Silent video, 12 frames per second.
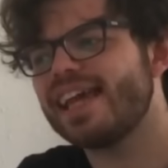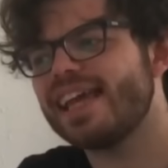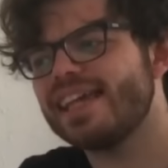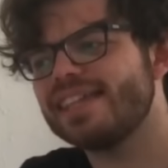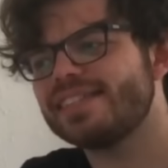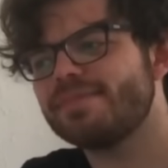
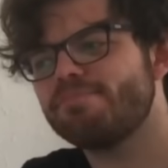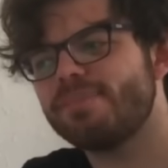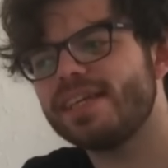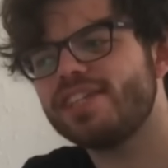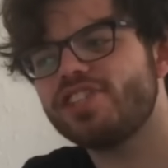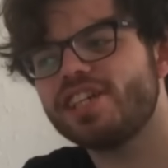Is
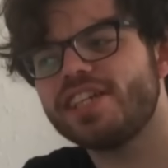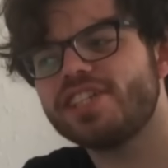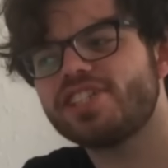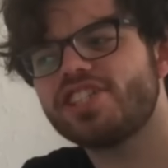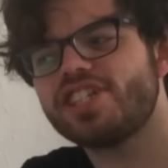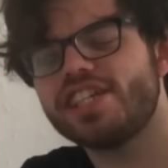
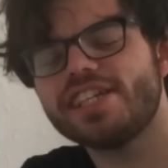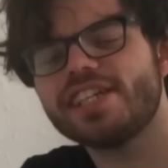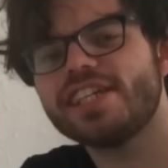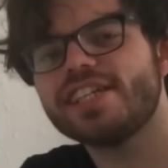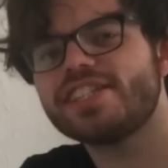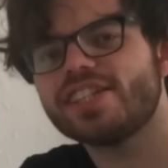BG's
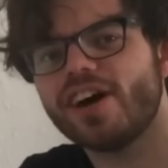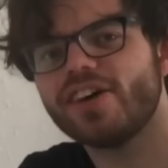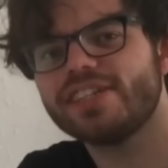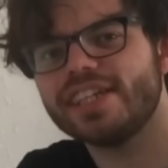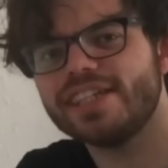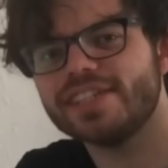Cheeky
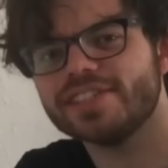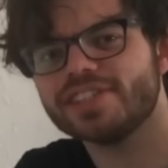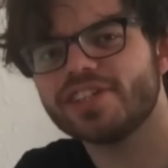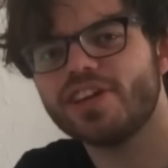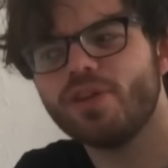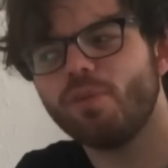
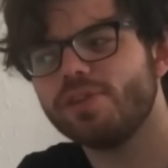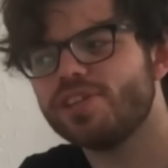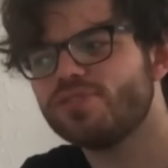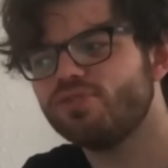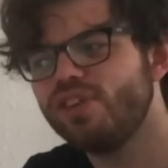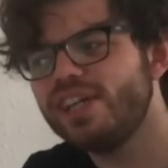Sardines, which
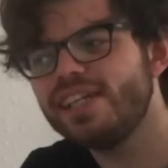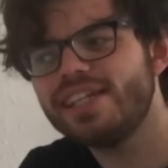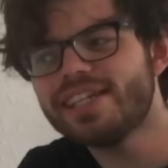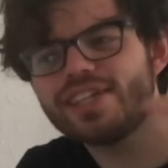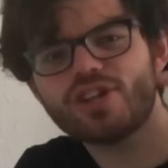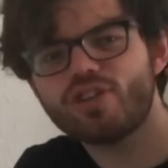has
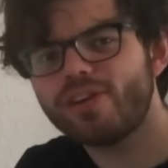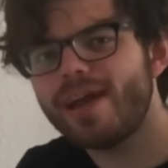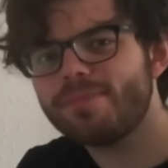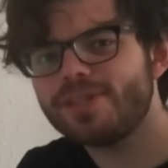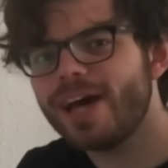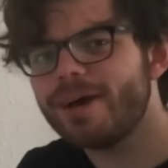really
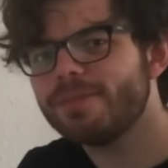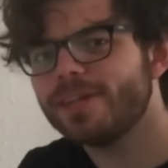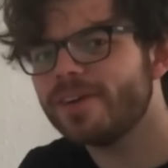crept up.